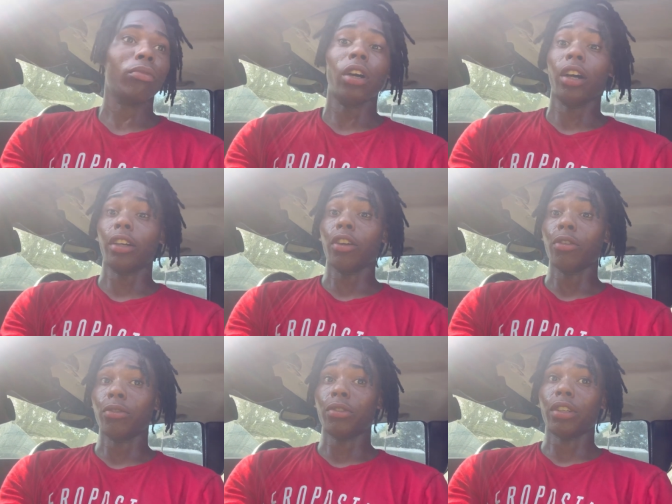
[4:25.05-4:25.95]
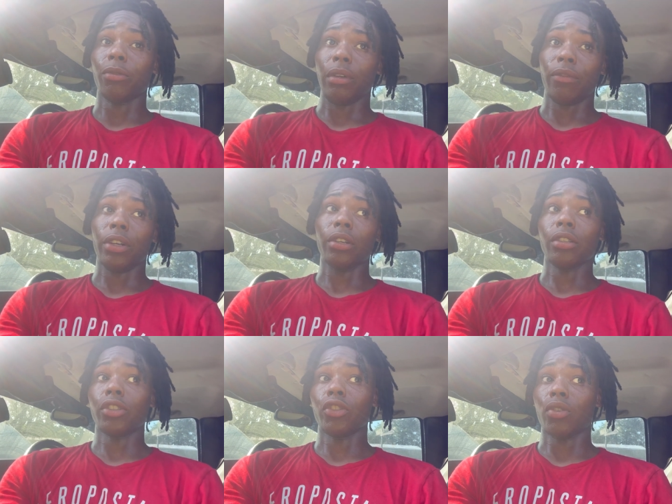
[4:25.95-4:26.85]
uh, goes in
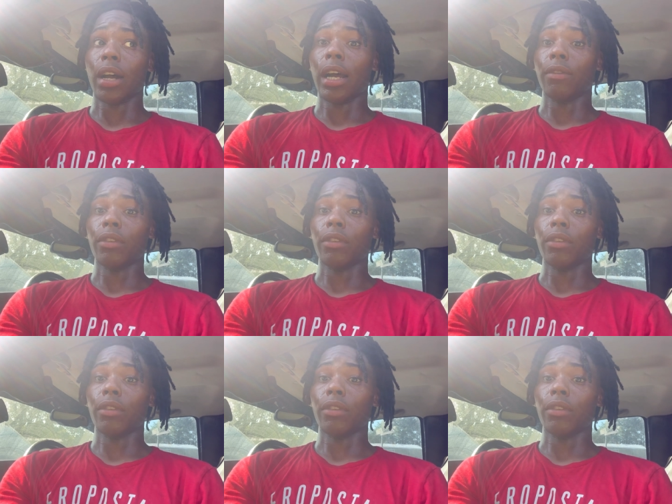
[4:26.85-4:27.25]
reverse, drive,